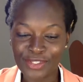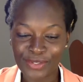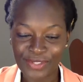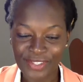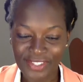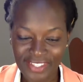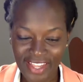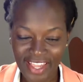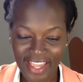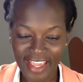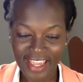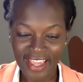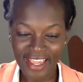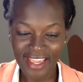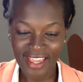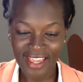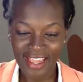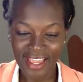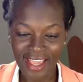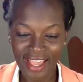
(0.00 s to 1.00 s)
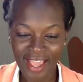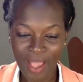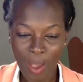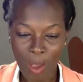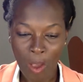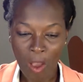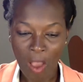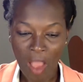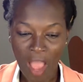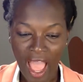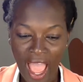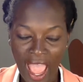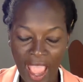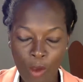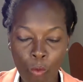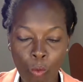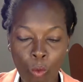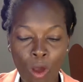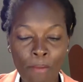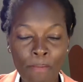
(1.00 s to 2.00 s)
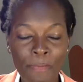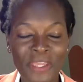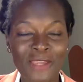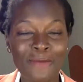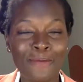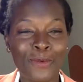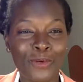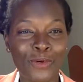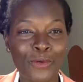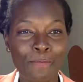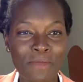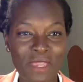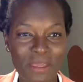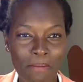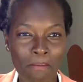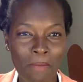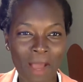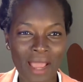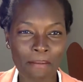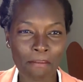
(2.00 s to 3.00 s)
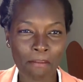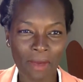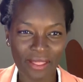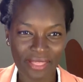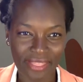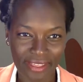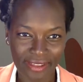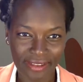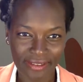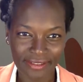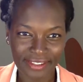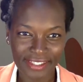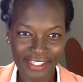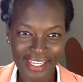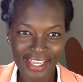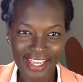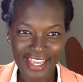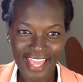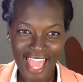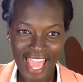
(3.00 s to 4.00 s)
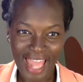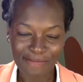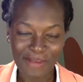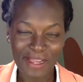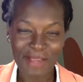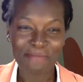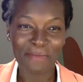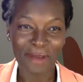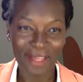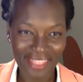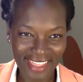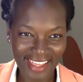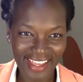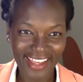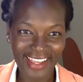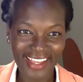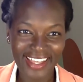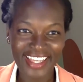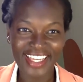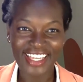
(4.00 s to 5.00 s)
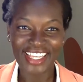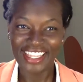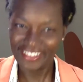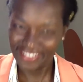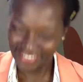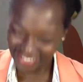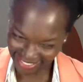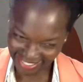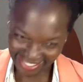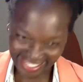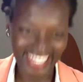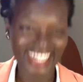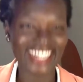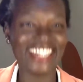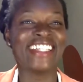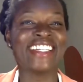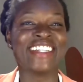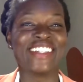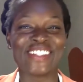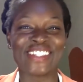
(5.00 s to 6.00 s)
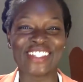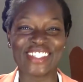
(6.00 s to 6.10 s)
to say, I want people to meet my mother. And my mother, if she's telling her